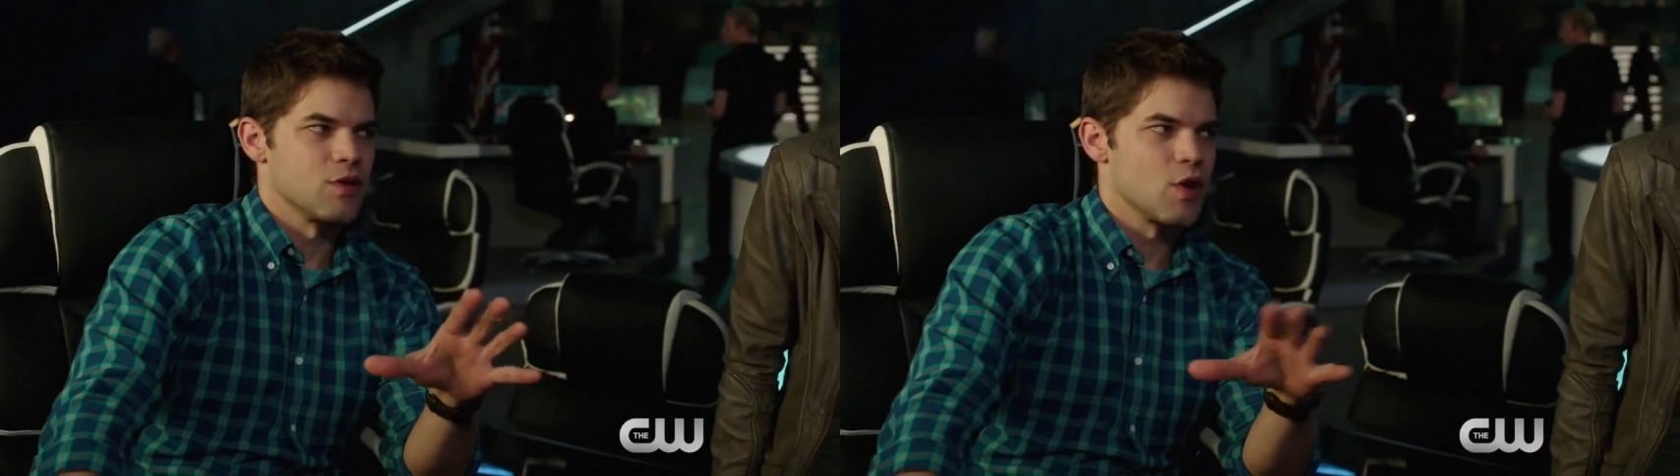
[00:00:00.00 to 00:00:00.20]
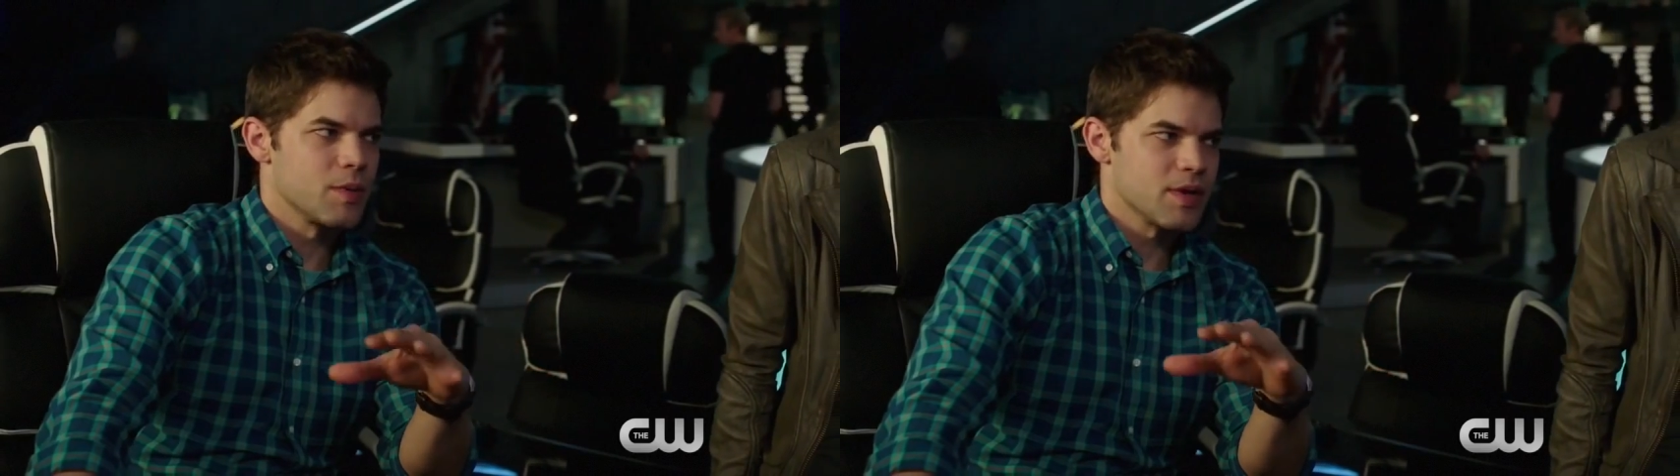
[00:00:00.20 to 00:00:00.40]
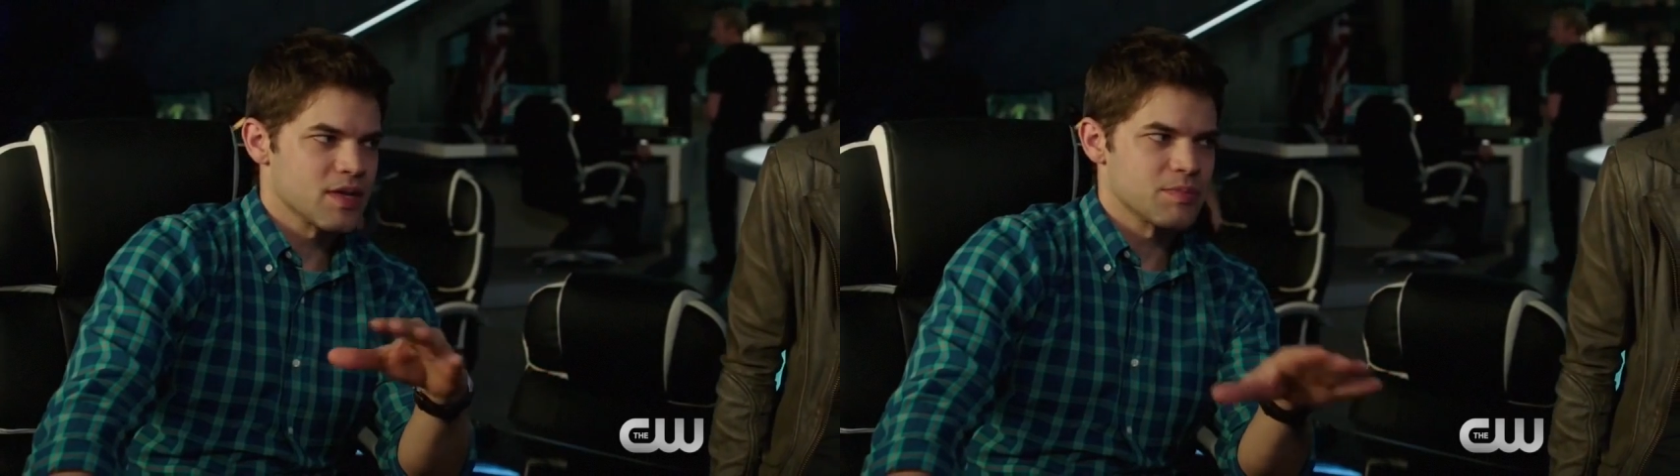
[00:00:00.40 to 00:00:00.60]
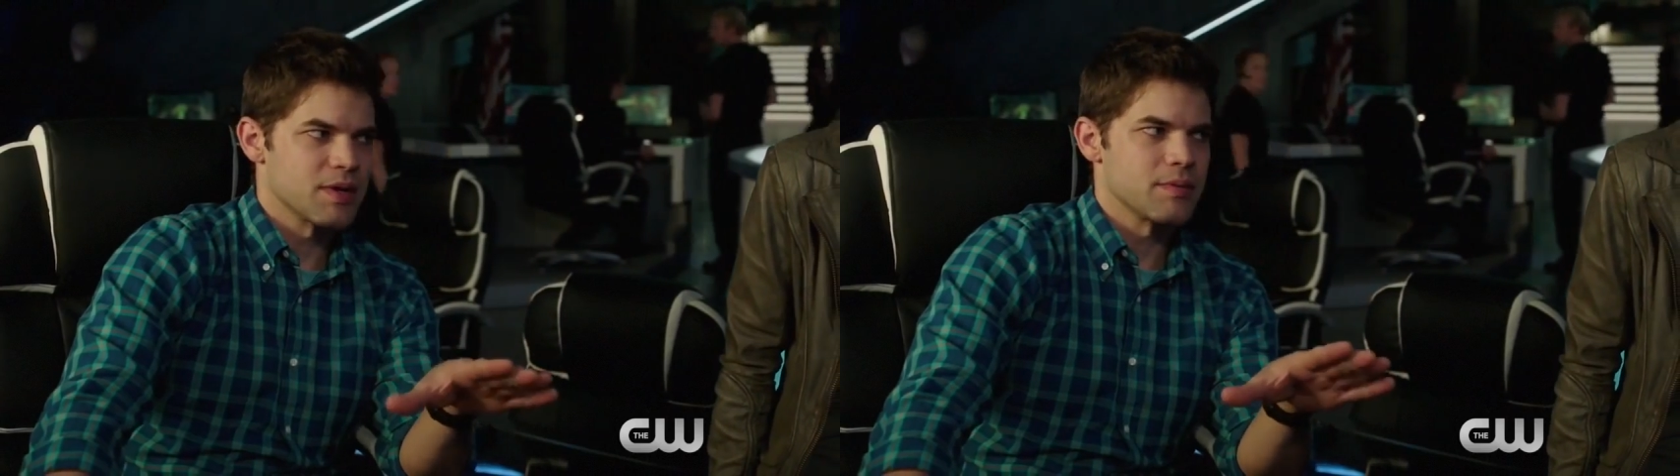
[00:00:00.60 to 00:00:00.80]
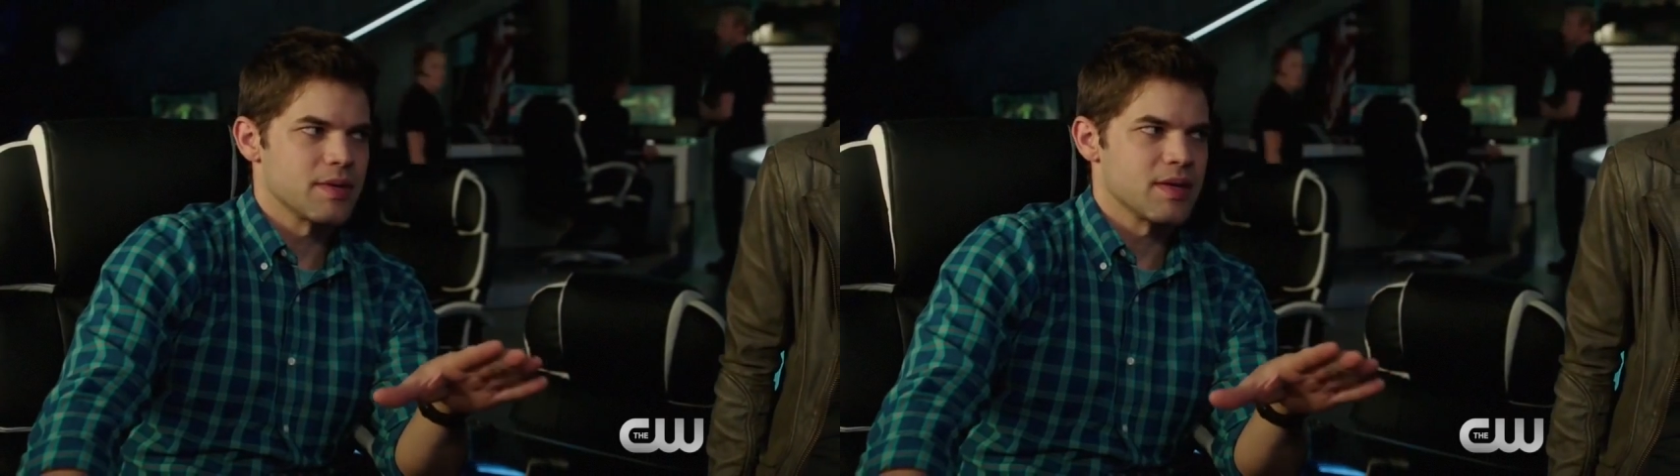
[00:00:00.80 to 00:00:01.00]
nobody has
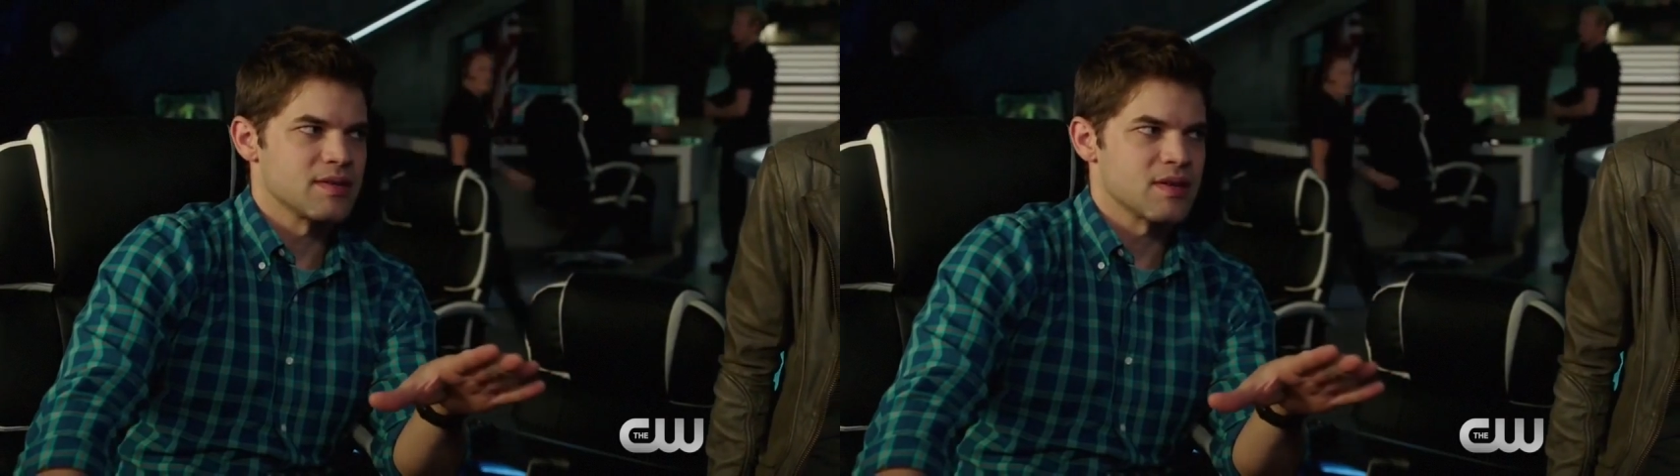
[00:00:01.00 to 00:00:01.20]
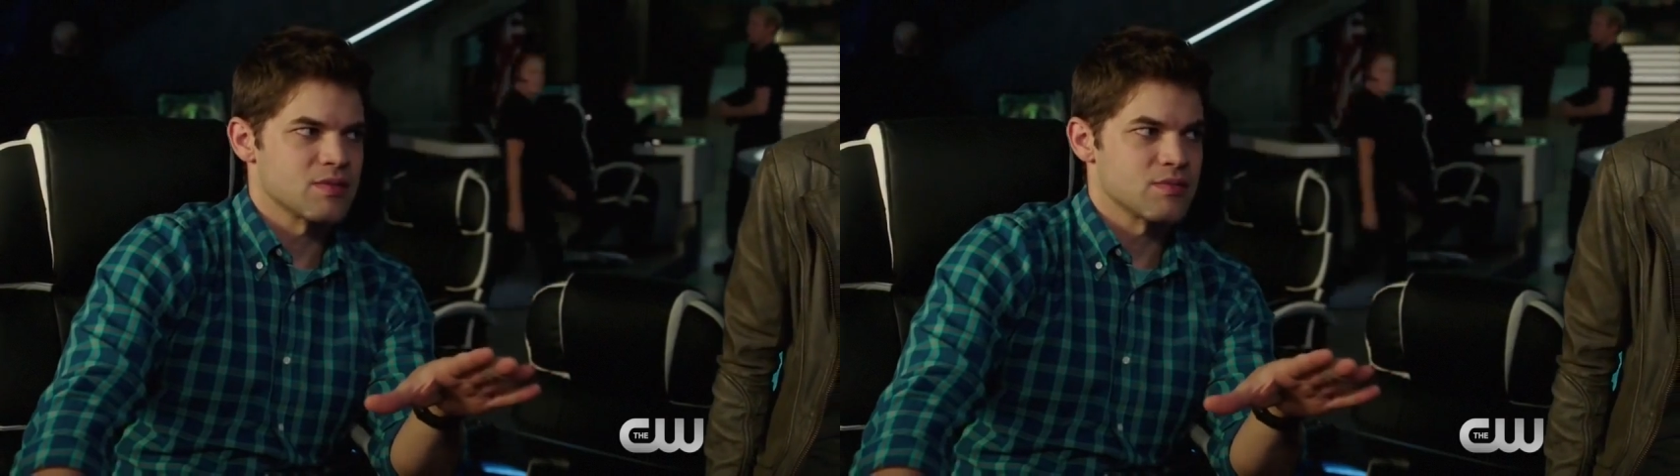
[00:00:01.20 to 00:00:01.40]
been able to get in